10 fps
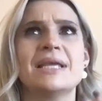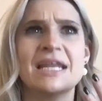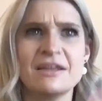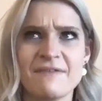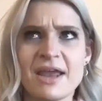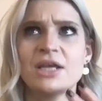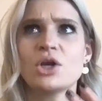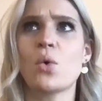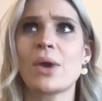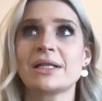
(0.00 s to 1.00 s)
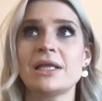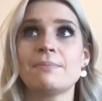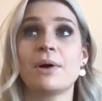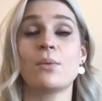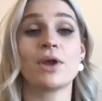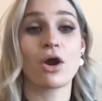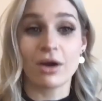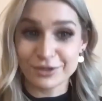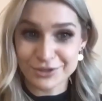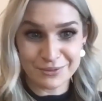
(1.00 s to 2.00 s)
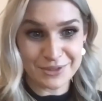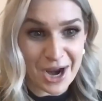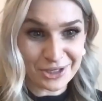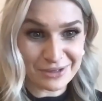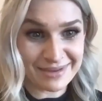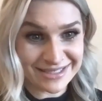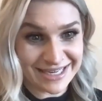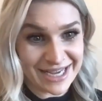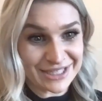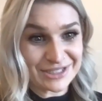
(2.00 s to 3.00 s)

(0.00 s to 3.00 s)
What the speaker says: innovating quickly, but we are also documenting it.